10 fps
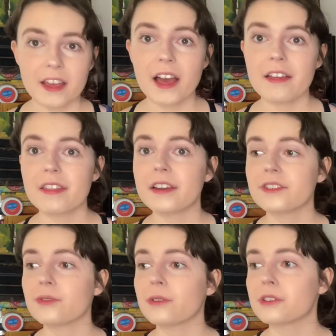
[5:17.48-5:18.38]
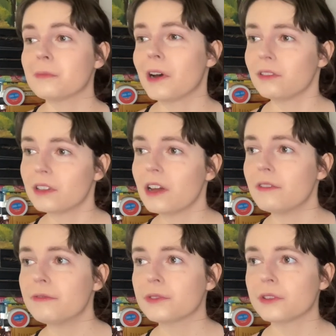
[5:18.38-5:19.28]
And then it talks about
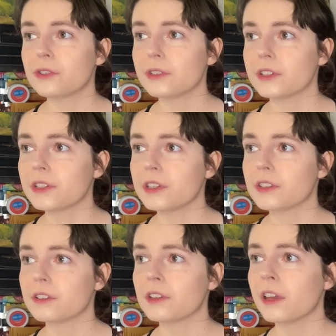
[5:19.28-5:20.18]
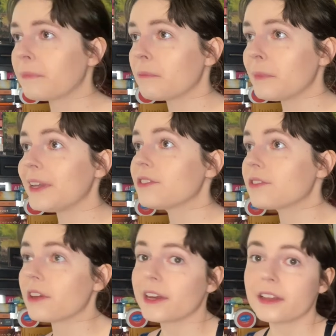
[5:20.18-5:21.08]
love, so Tiresias
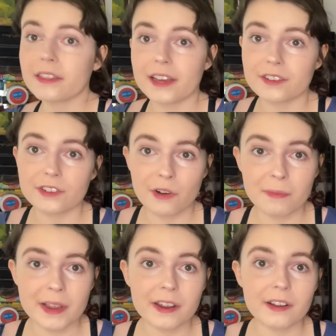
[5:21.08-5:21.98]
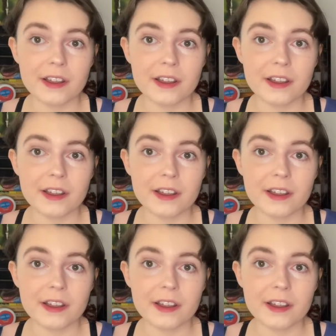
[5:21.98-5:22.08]
meets like their soulmate,